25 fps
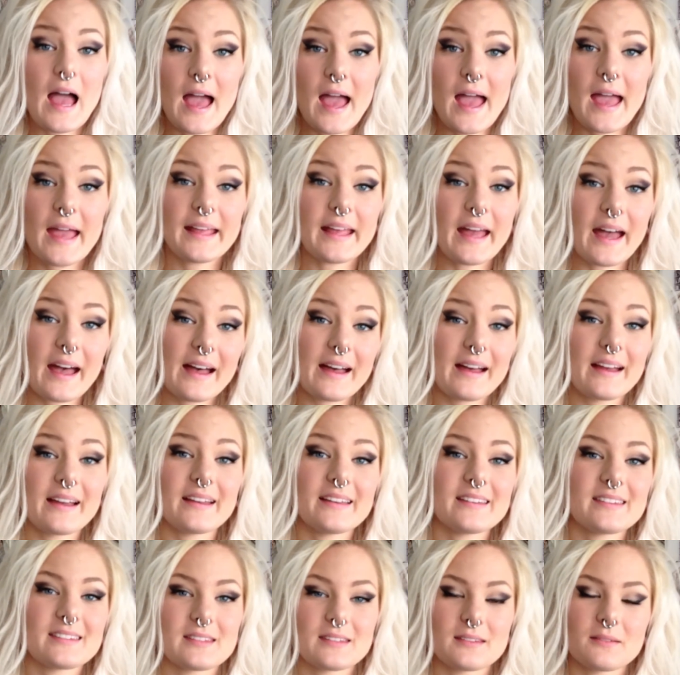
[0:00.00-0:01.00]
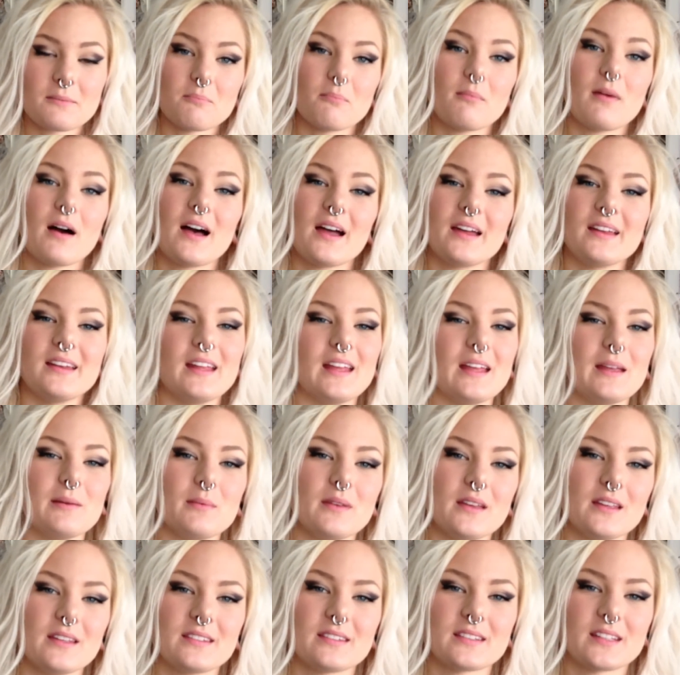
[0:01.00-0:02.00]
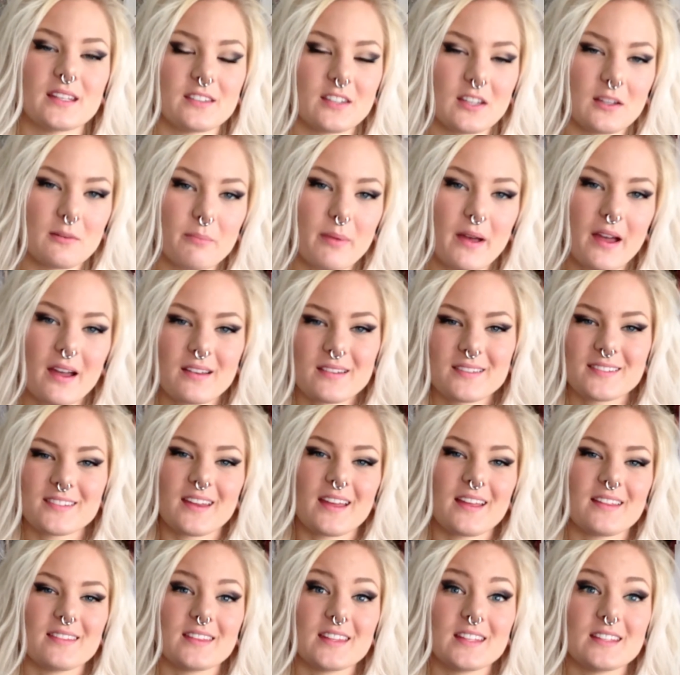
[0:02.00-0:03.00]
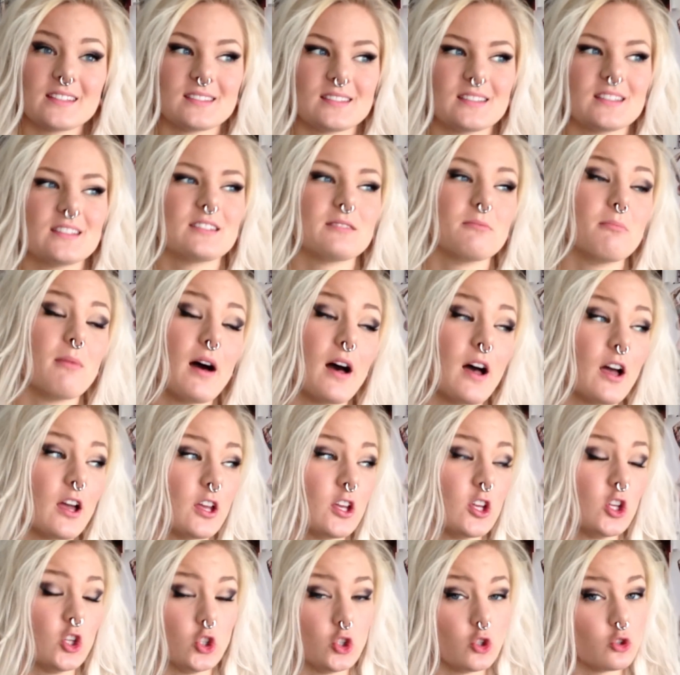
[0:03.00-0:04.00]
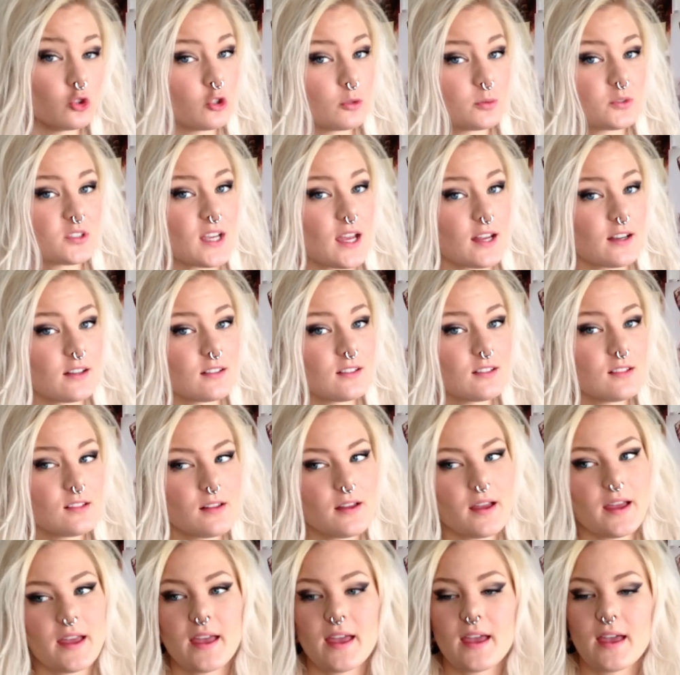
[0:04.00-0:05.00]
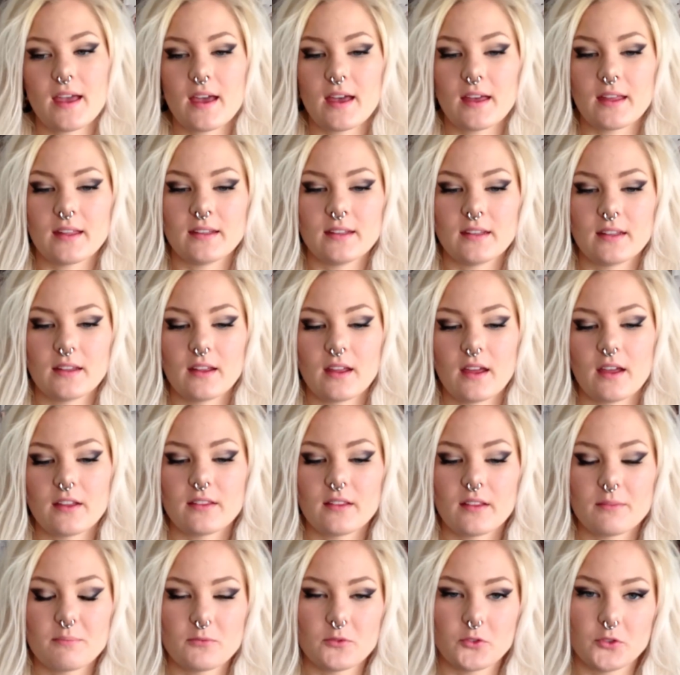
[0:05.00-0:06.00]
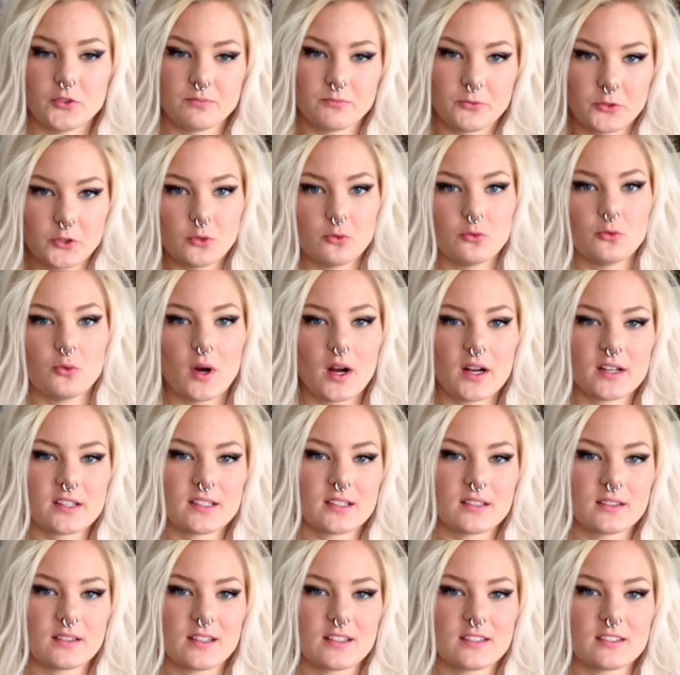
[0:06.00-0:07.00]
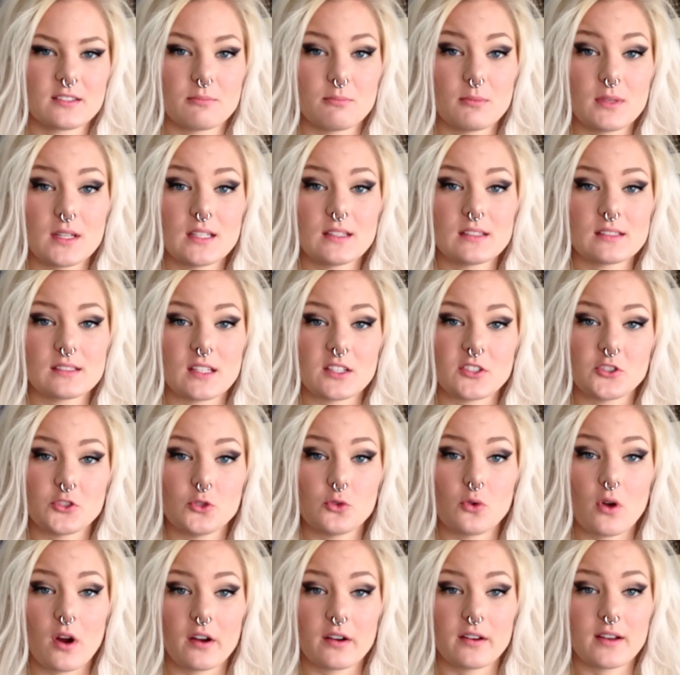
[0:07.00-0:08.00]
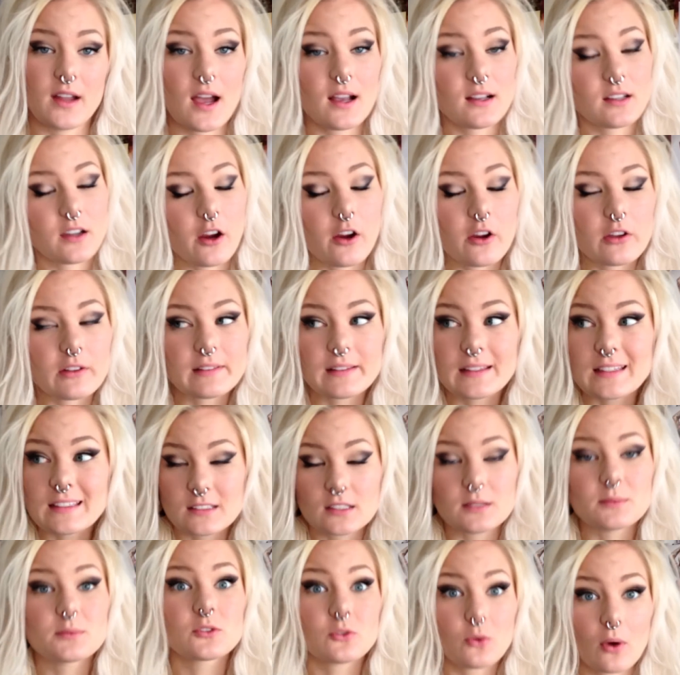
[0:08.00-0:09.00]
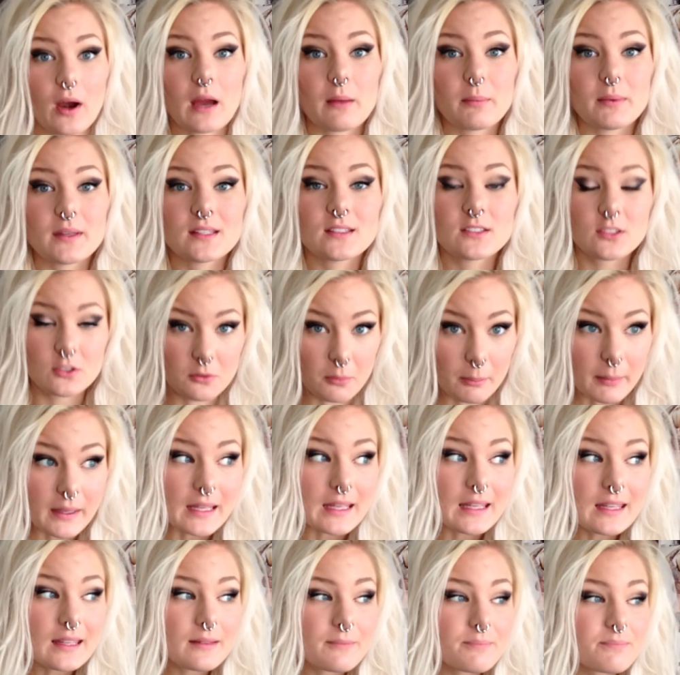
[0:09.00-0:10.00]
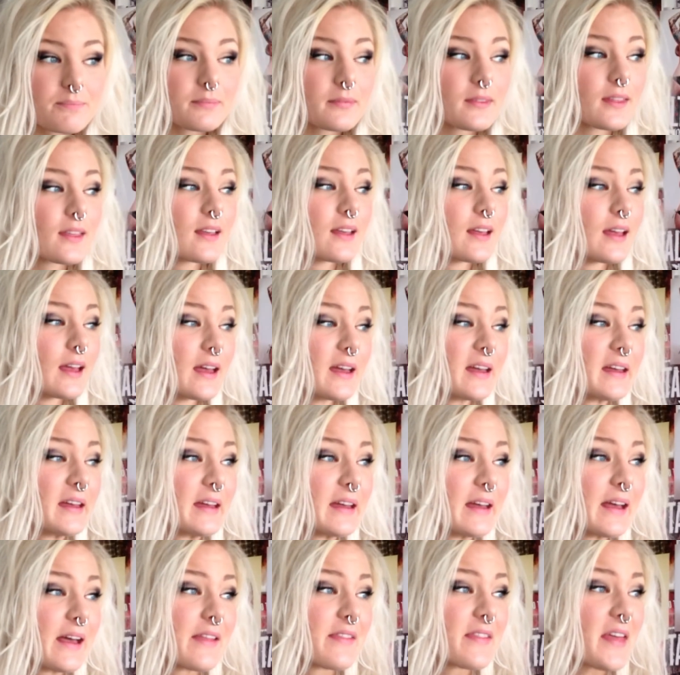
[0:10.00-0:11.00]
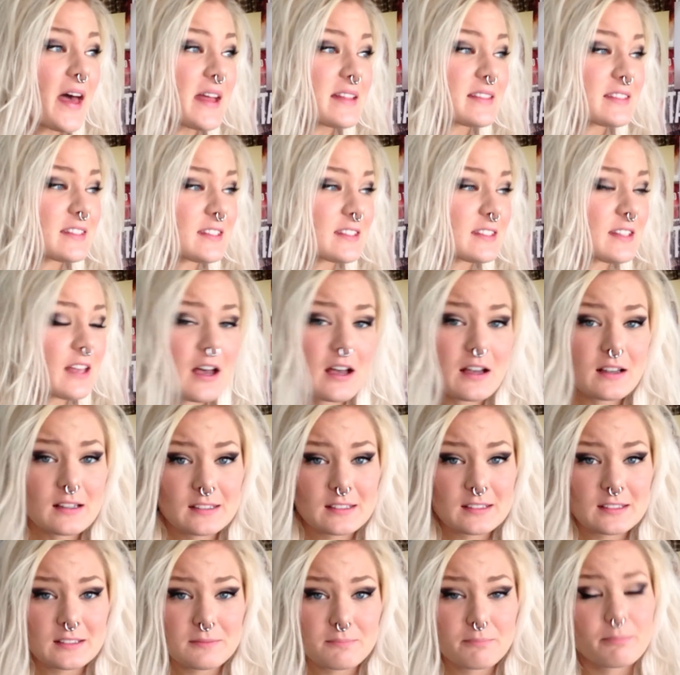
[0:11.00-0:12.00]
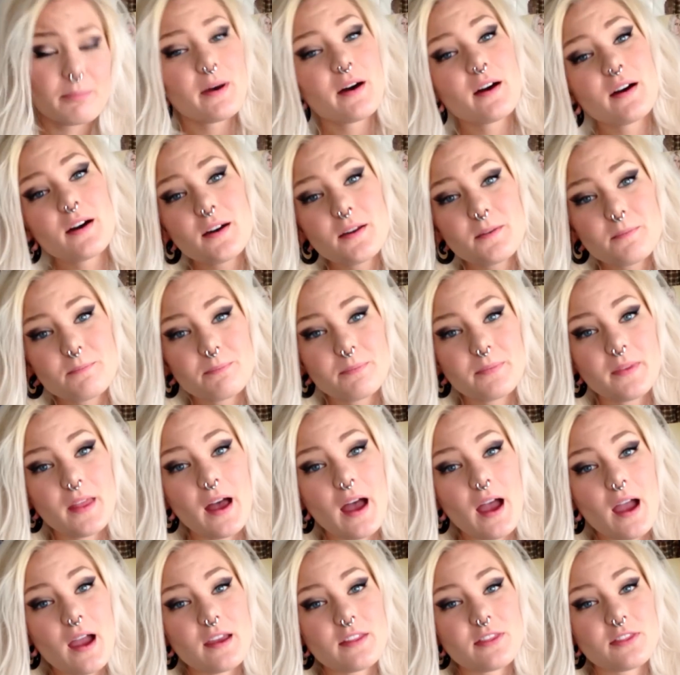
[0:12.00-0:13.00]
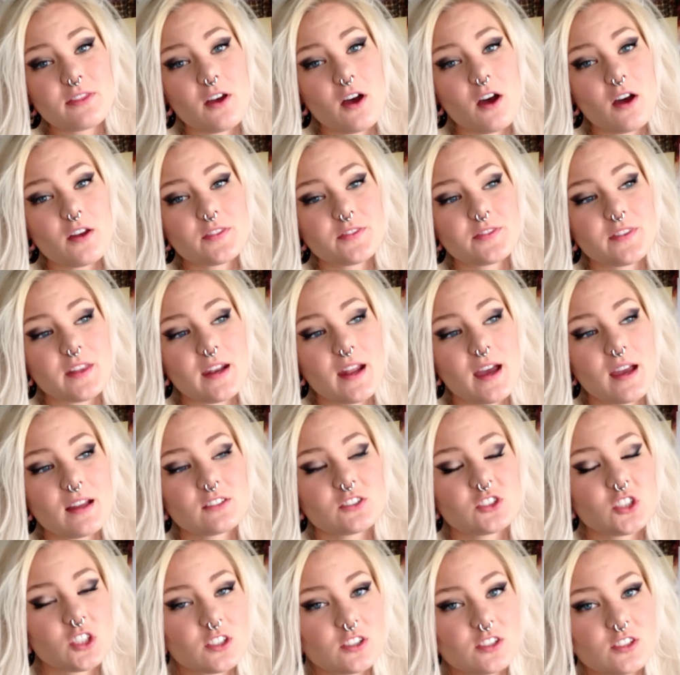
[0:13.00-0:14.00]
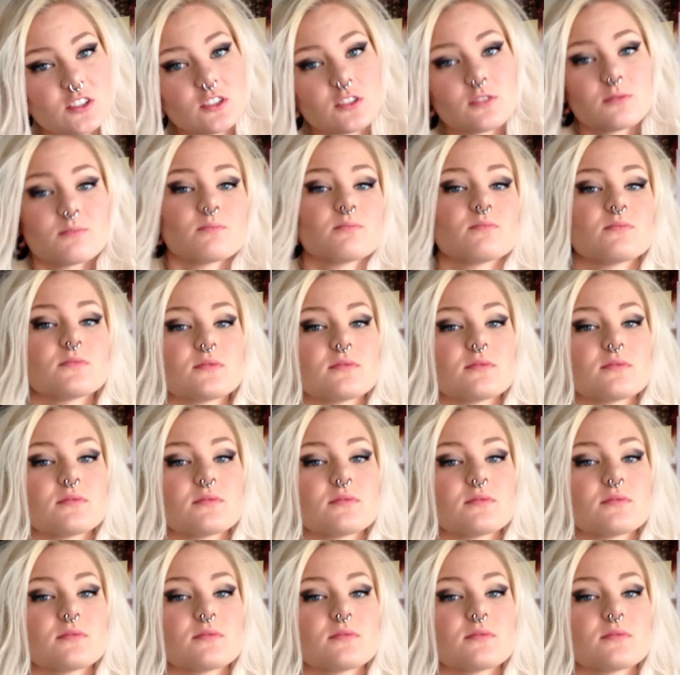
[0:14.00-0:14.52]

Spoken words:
Hey guys, my name is Katrin Berndt and this is my YouTube channel, and you watching this means that you are not currently subscribing to me, and that sucks, but I thought that I'd just